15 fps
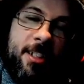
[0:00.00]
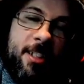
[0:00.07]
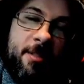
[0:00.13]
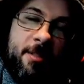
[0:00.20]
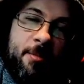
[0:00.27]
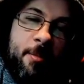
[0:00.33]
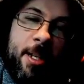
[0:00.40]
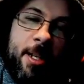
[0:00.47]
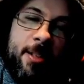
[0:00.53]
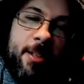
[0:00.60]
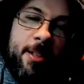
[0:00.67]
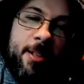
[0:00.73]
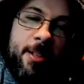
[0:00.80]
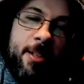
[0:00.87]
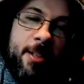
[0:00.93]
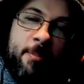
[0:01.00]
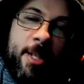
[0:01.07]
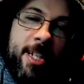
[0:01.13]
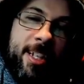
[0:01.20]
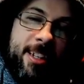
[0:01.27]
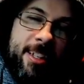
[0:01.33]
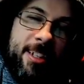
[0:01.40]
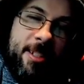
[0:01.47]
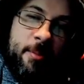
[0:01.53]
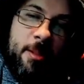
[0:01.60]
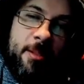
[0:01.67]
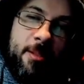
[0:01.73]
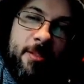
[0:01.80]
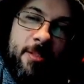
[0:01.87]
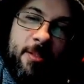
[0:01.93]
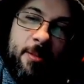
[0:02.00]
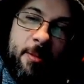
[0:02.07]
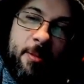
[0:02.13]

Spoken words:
waving and making things move